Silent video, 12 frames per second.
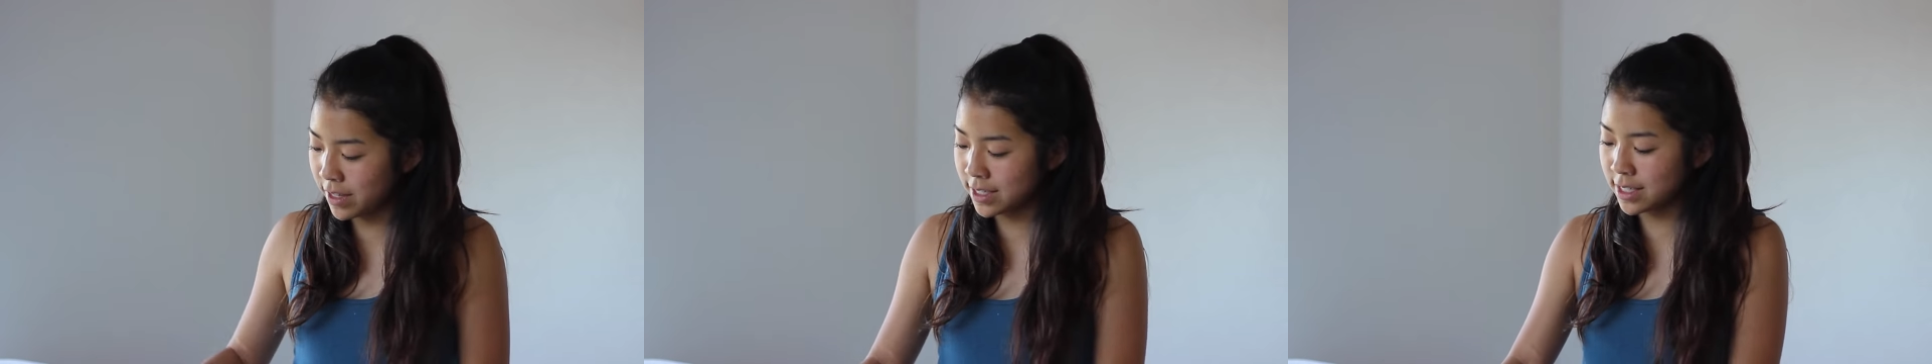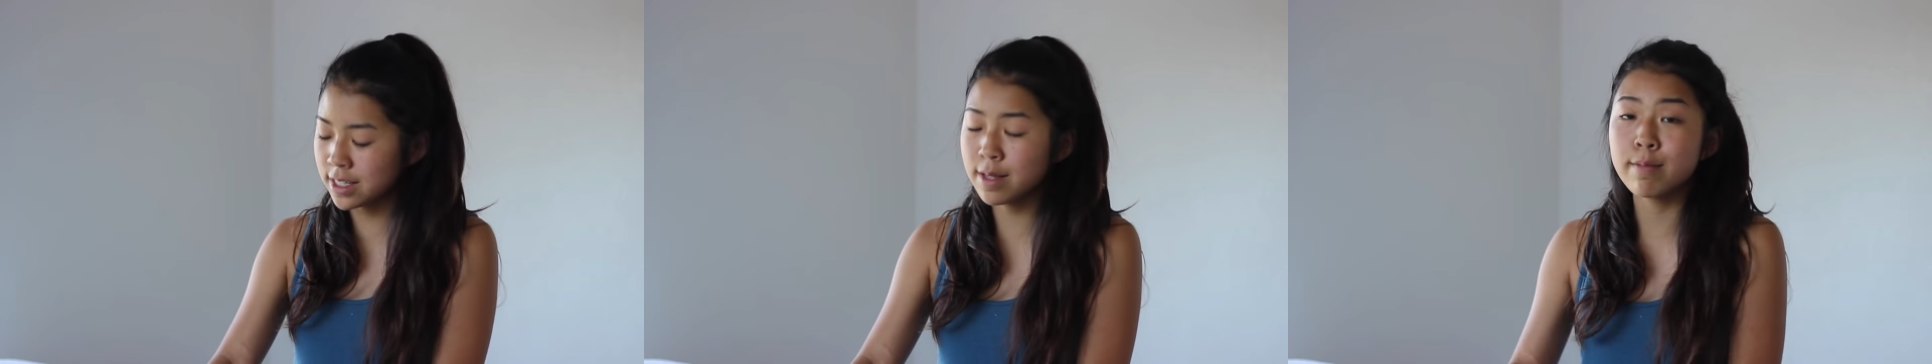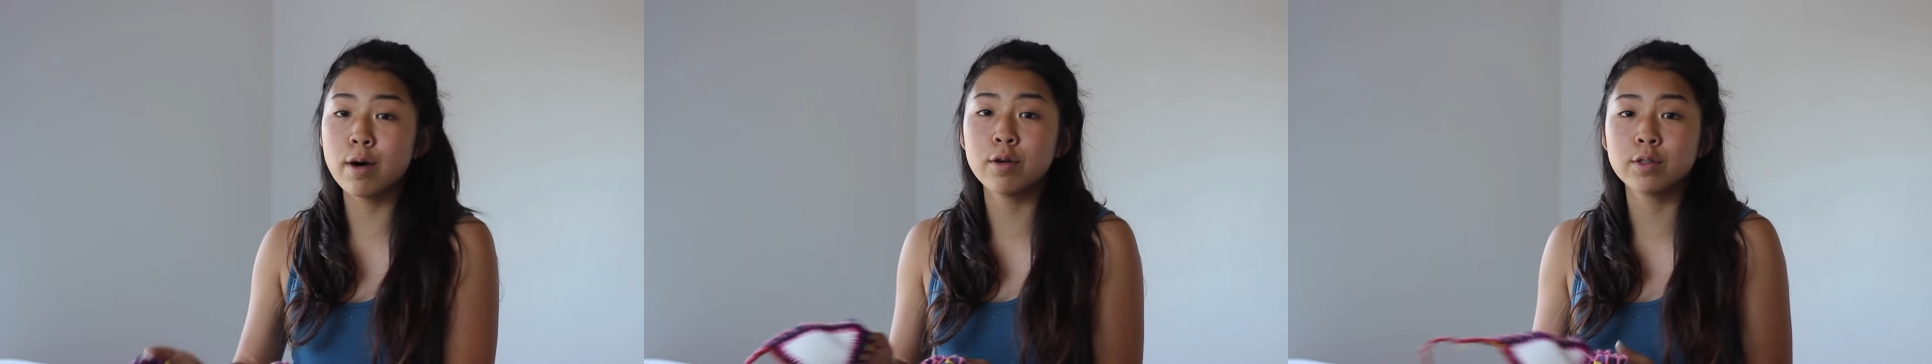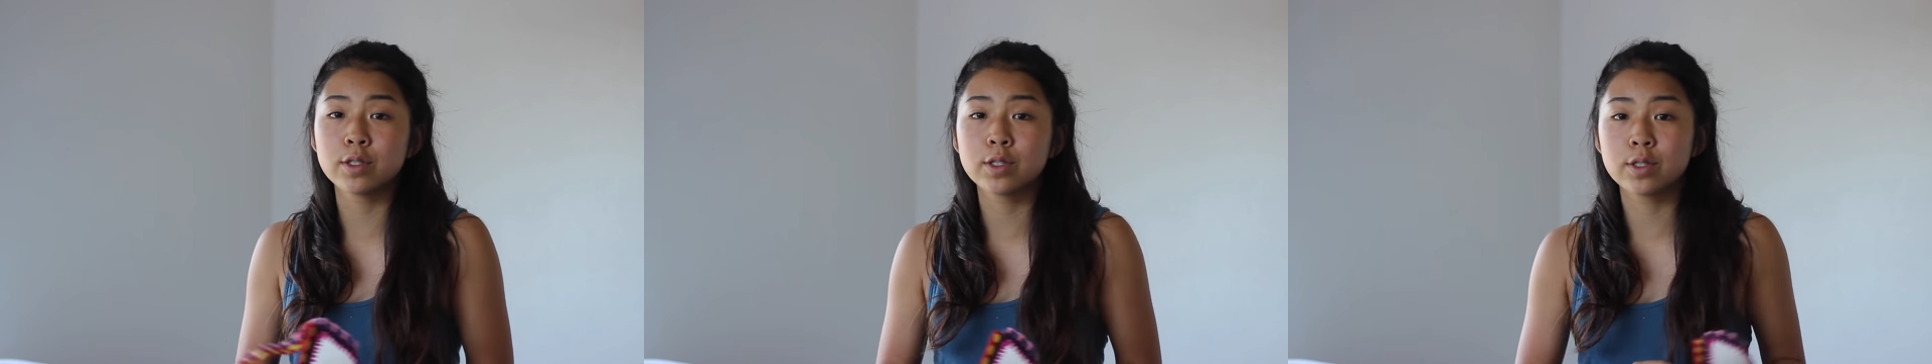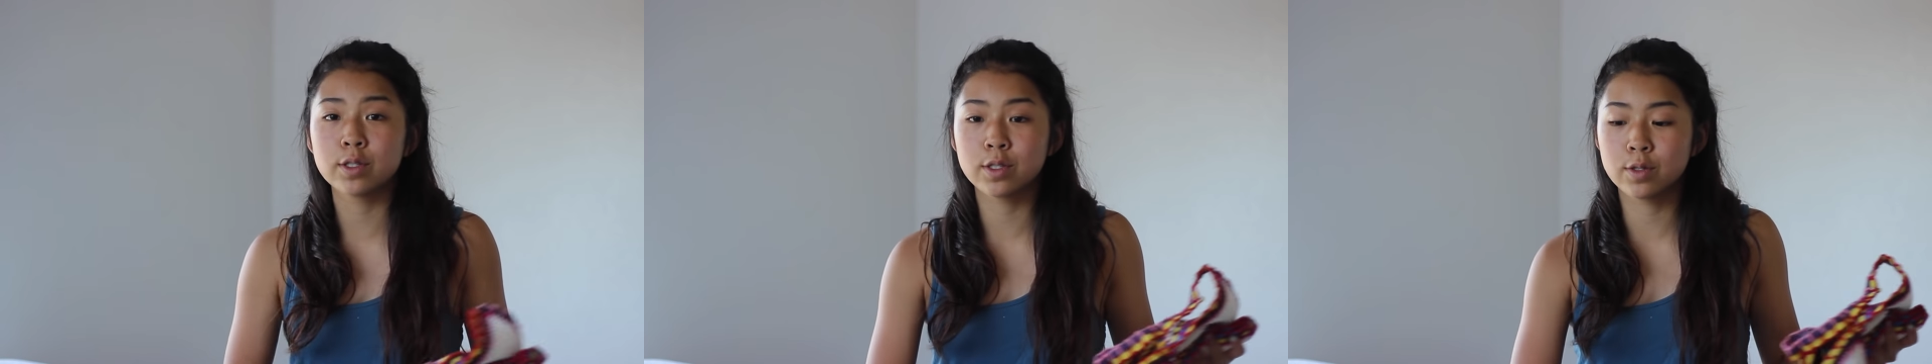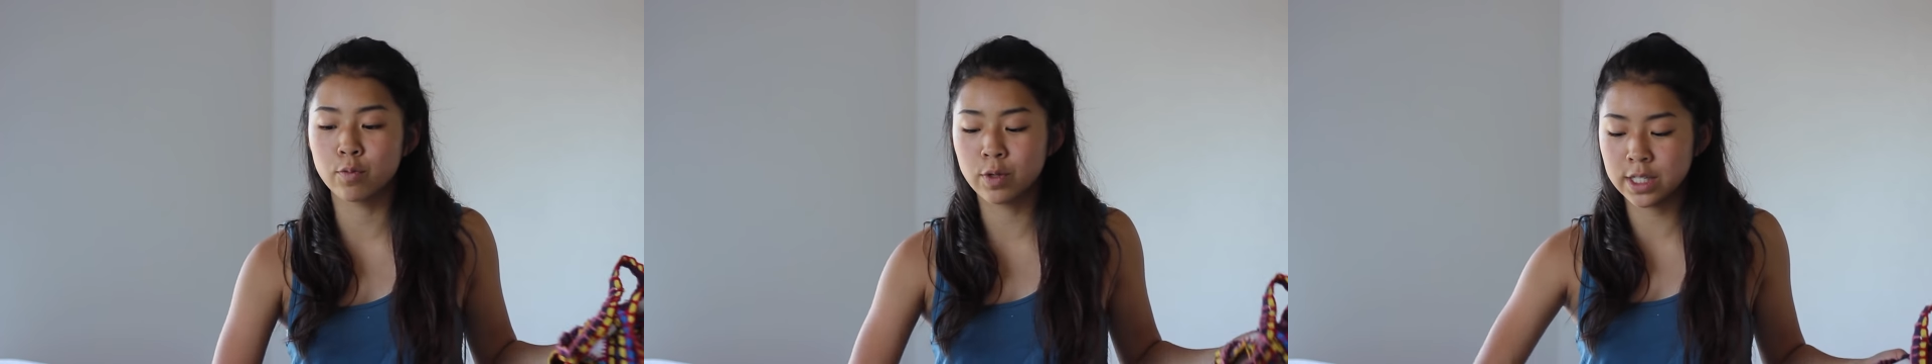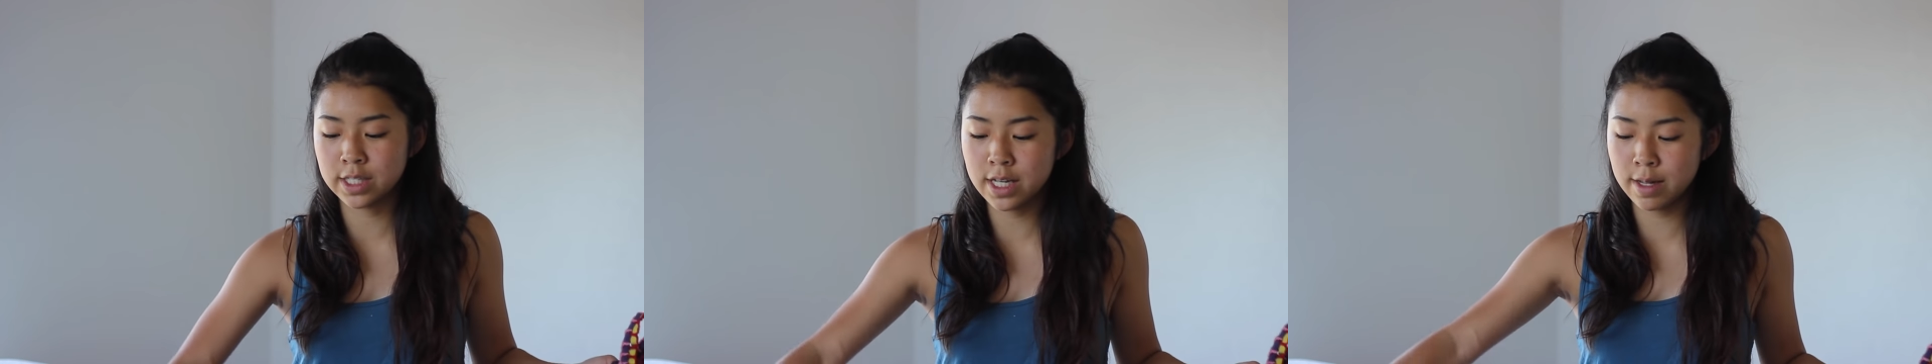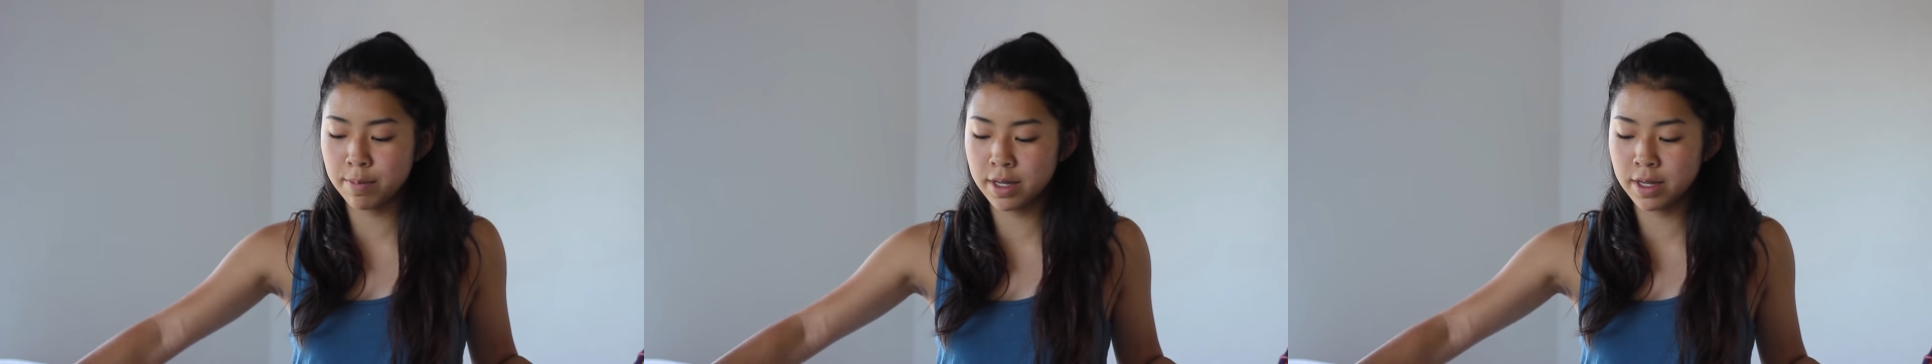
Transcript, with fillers: this is the most recent